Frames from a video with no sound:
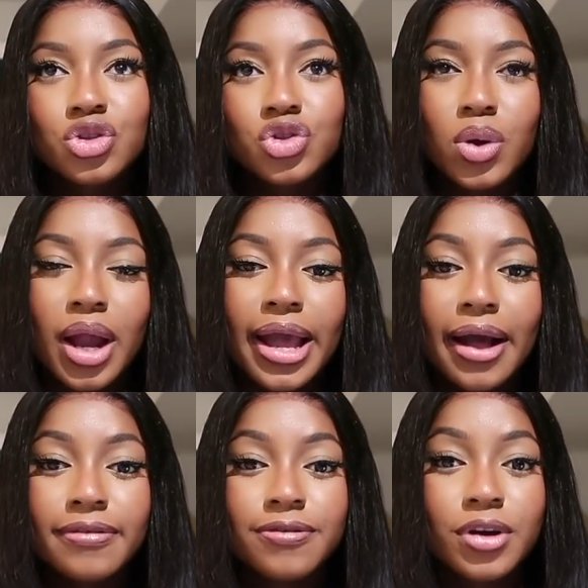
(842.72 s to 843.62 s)
try
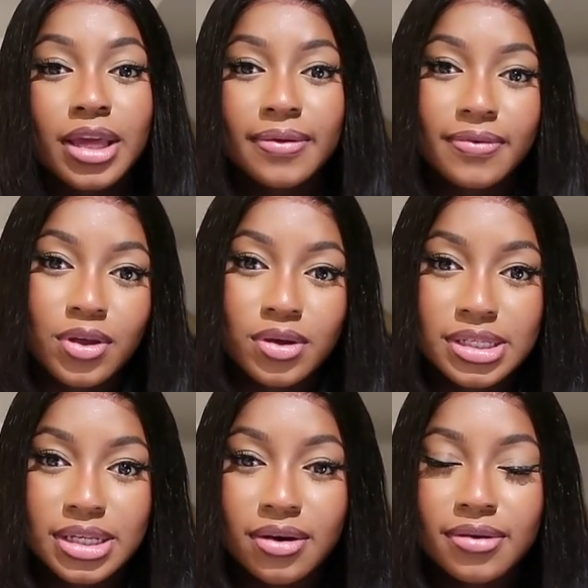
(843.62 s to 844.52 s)
and forgiving
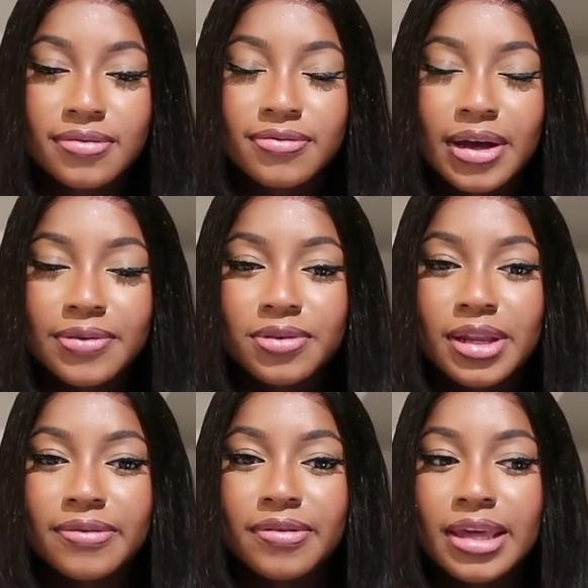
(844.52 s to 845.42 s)
yourself. I feel
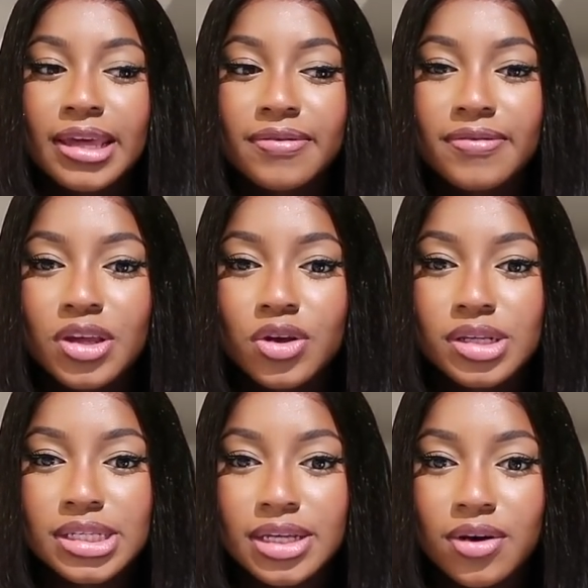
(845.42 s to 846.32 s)
like forgiving
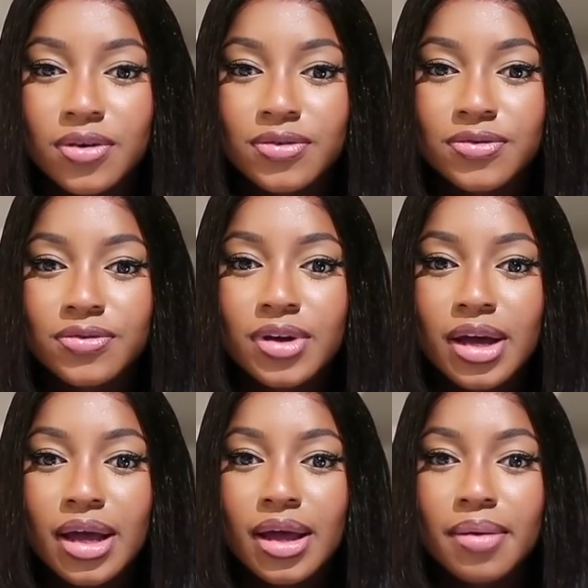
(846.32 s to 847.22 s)
yourself
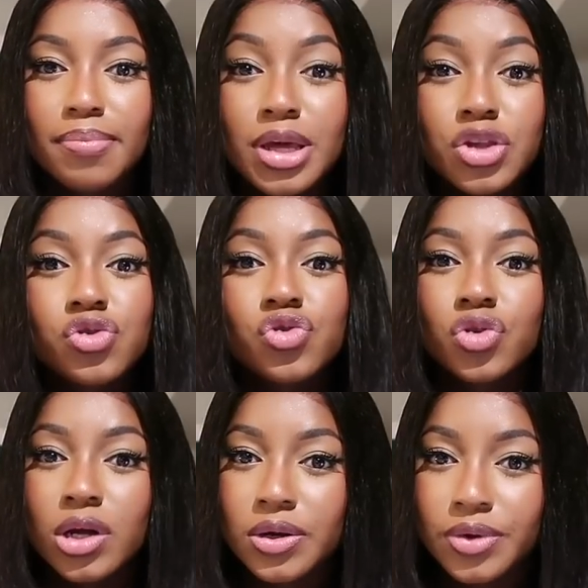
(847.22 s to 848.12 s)
makes you
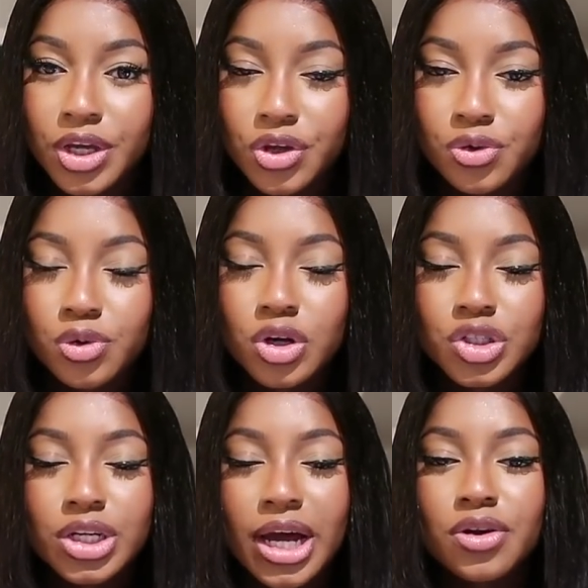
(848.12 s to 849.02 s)
tolerate you,
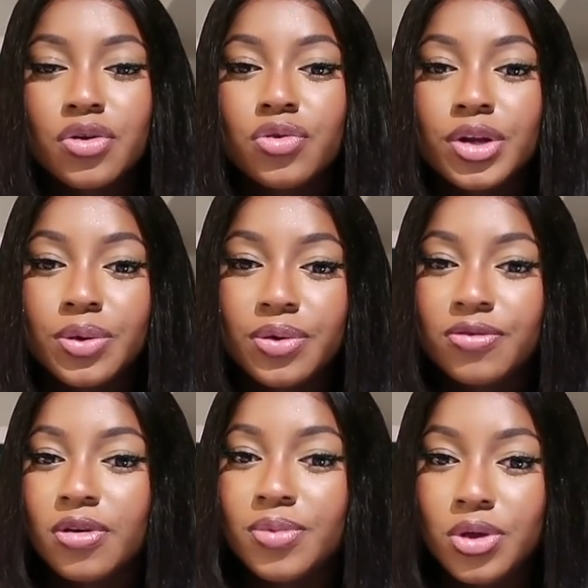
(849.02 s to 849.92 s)
because you cannot run away
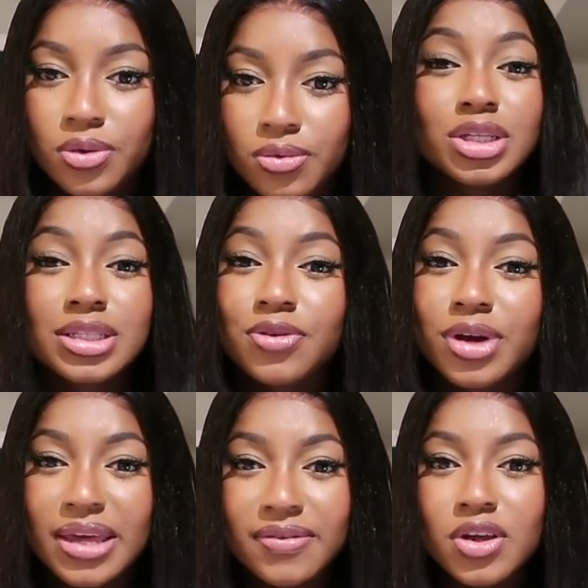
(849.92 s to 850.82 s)
from you. Just
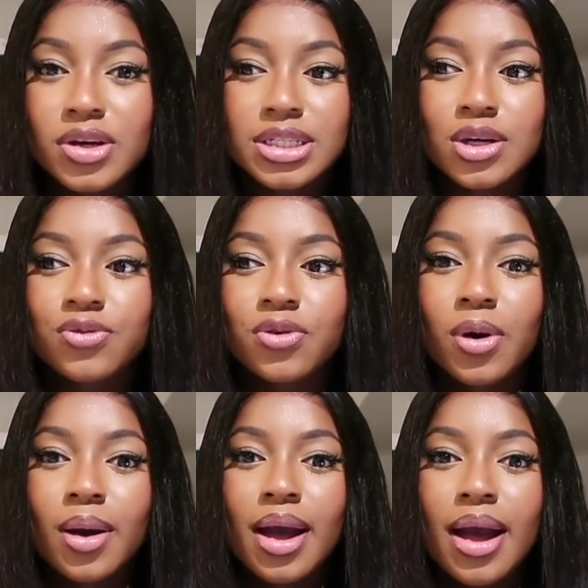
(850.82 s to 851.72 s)
forgiving yourself
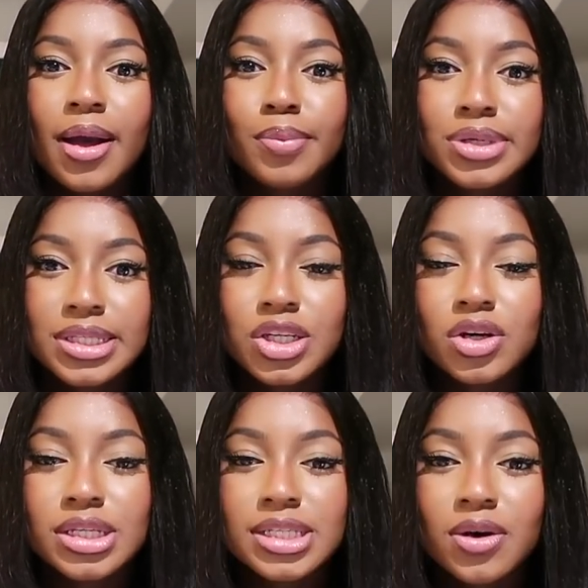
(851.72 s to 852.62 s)
for putting
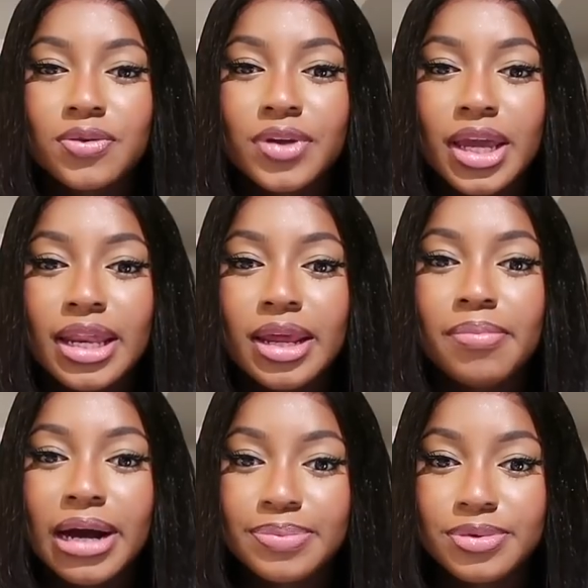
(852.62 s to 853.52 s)
yourself in a
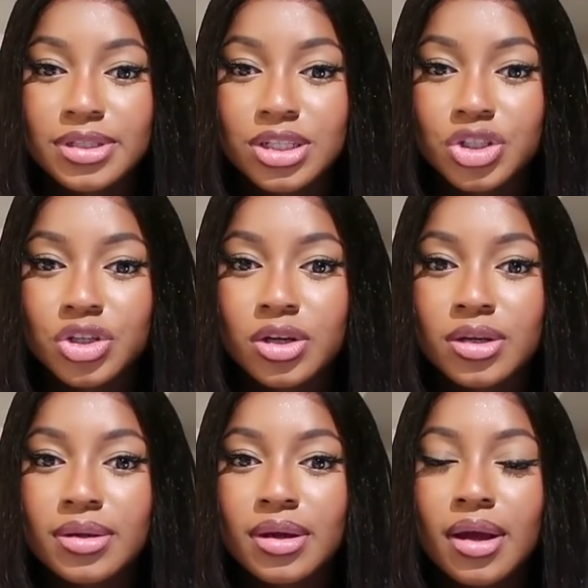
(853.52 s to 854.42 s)
bad
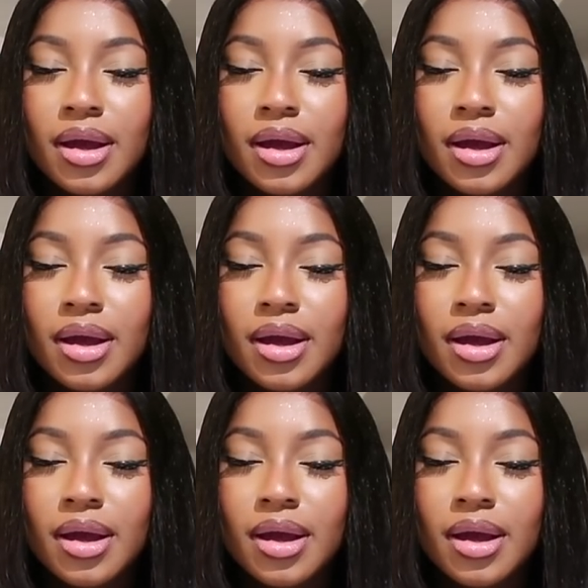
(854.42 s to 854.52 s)
position,